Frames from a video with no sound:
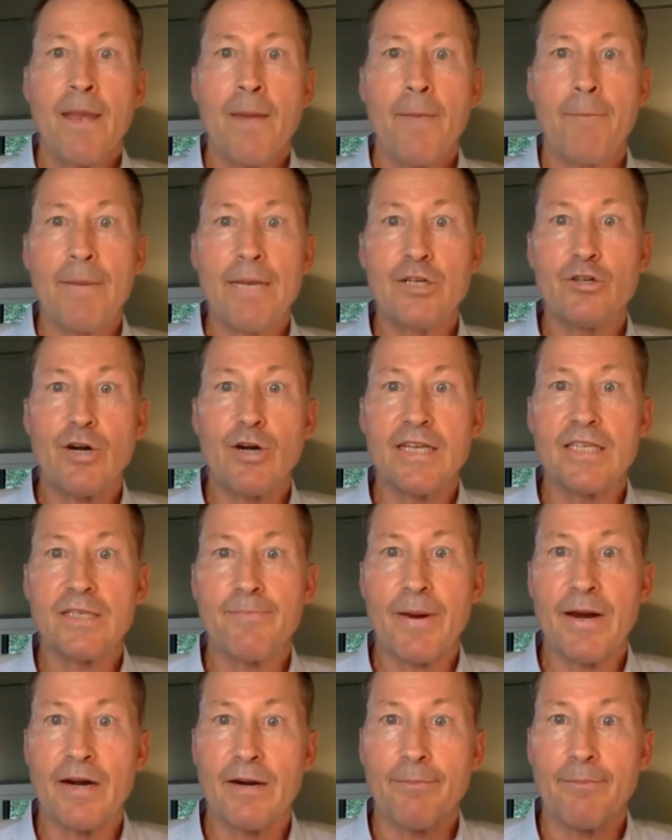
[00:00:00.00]
Be
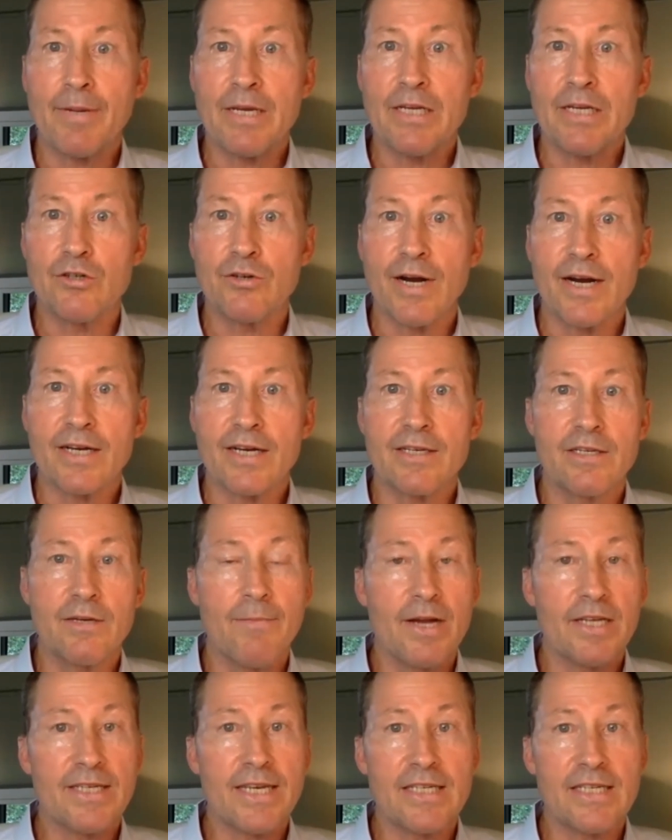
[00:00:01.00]
transparent, be direct. You
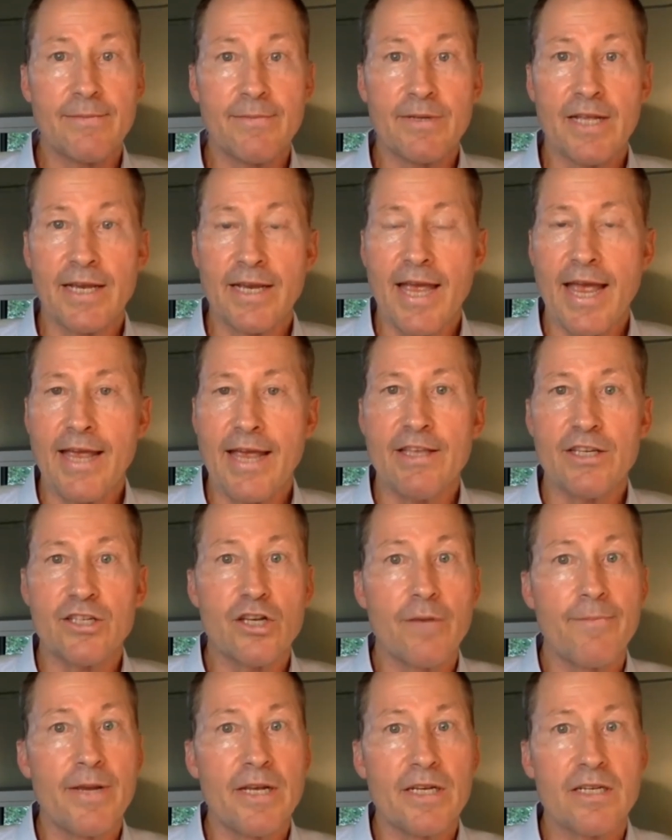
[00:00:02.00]
might say something like, hey, this is
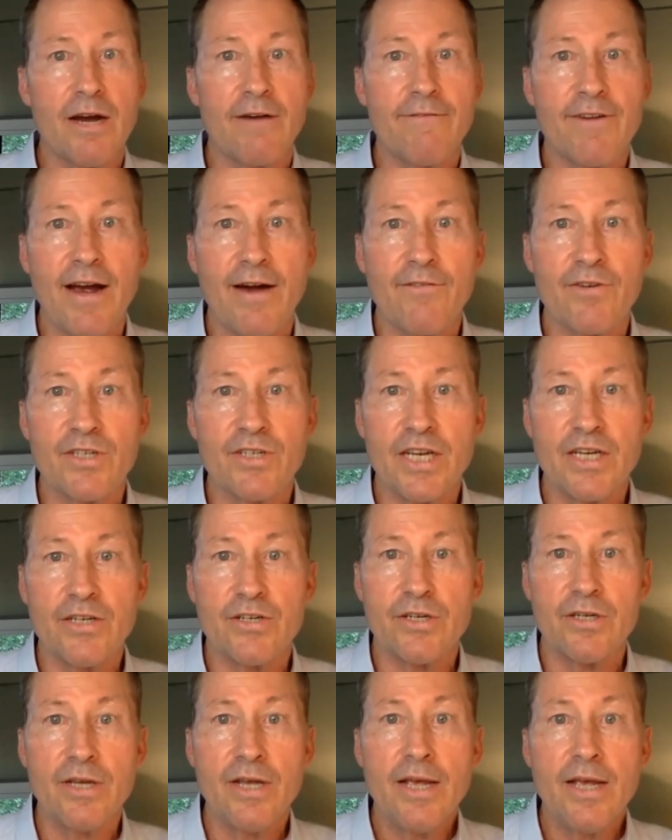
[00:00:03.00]
going to be a tough
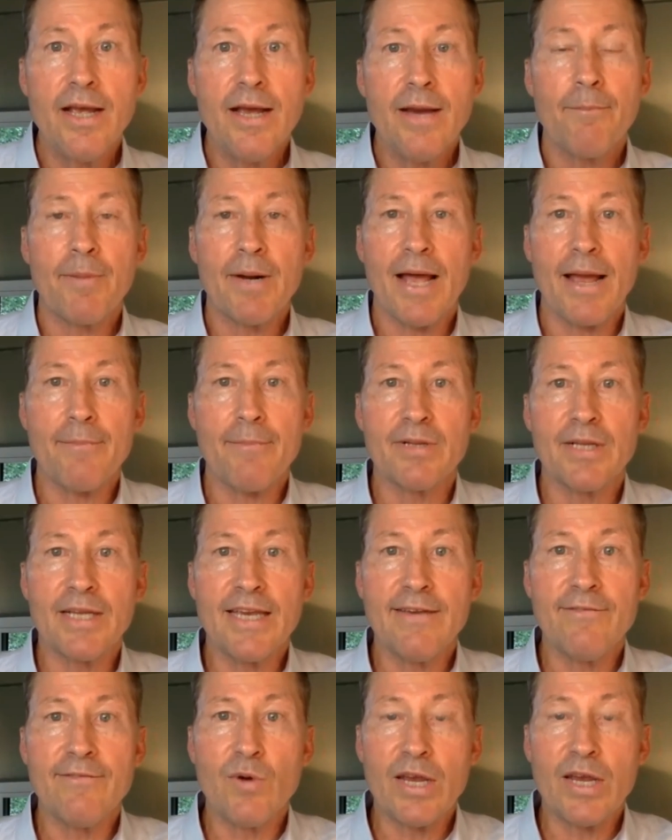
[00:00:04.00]
conversation, but I
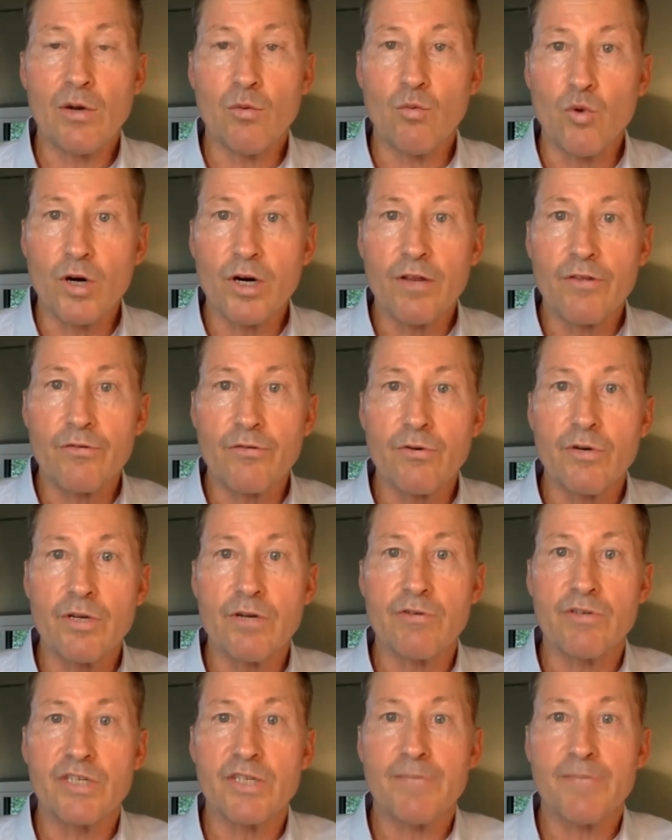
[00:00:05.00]
believe we can work through it in a
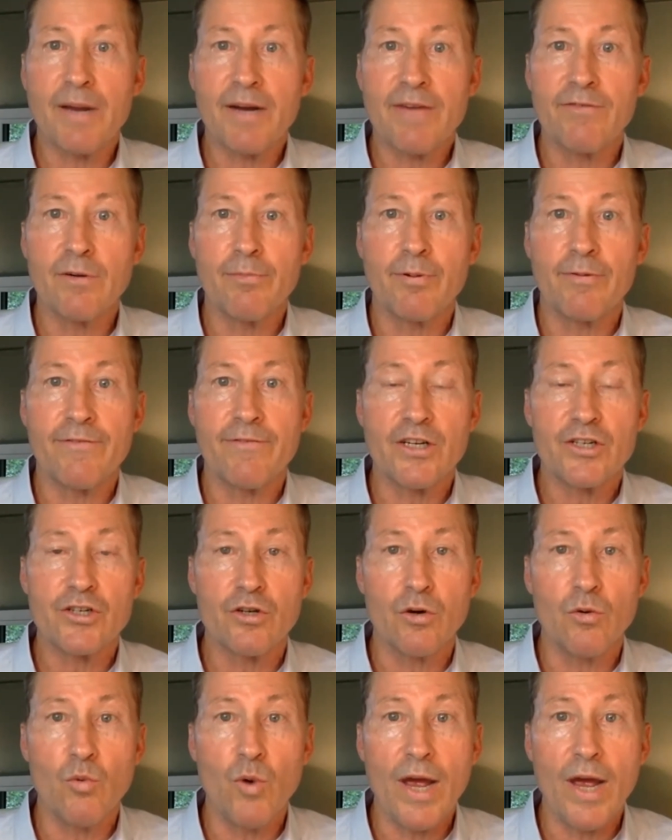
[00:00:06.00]
respectful,
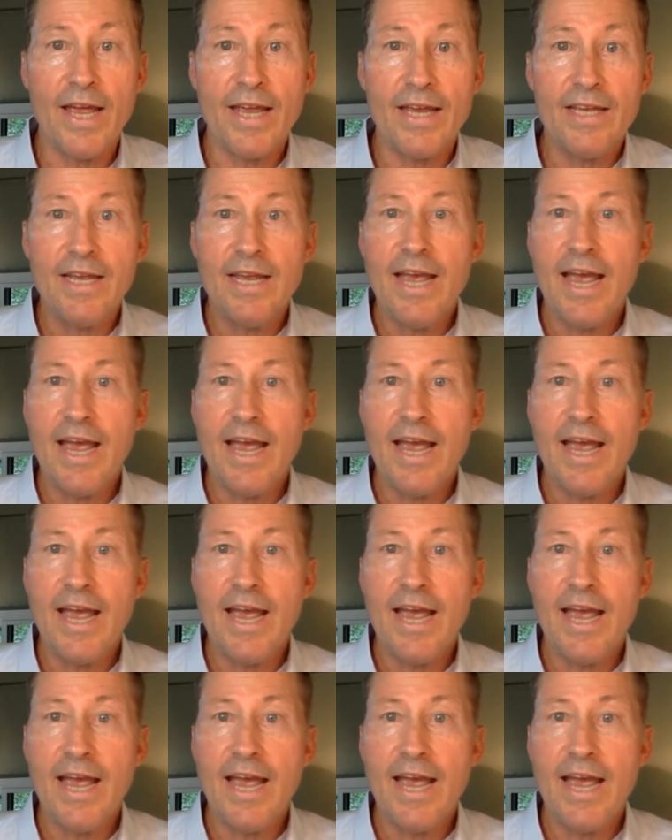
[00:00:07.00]
professional way.